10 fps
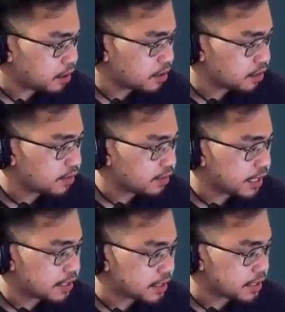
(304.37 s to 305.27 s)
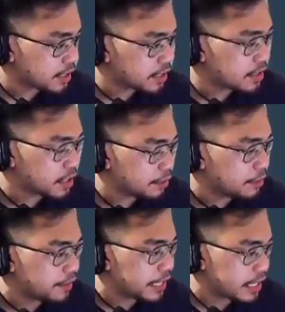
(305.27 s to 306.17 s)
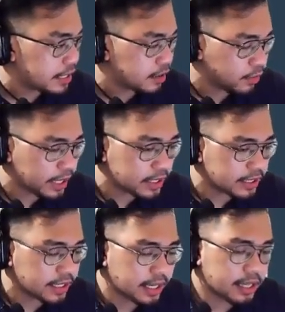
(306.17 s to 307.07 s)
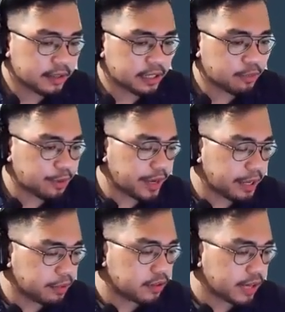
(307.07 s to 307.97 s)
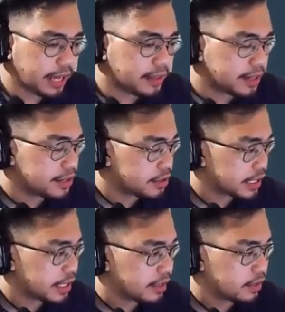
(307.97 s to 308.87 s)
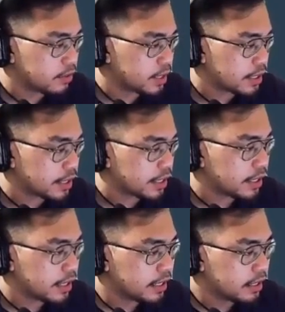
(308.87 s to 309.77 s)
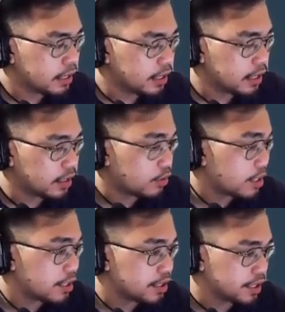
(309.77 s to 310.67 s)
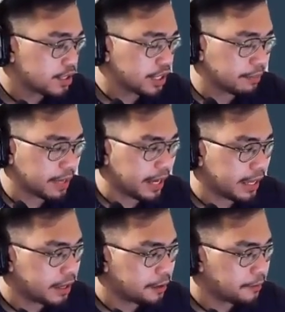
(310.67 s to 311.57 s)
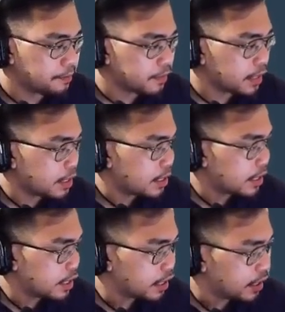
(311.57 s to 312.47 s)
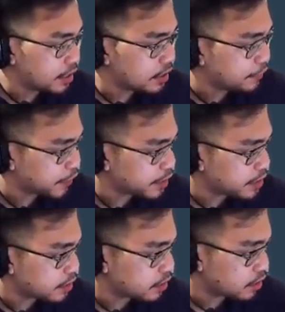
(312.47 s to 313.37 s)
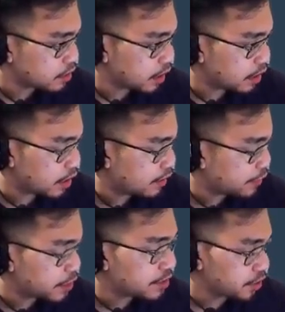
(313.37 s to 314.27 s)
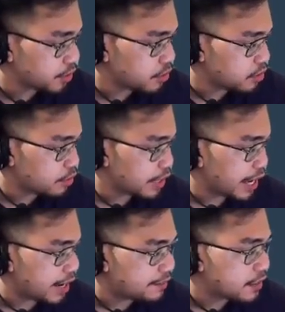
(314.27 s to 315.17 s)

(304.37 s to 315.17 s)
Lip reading: So this is some of the tweets that we were able to gather using the Twitter search API. The first row, we have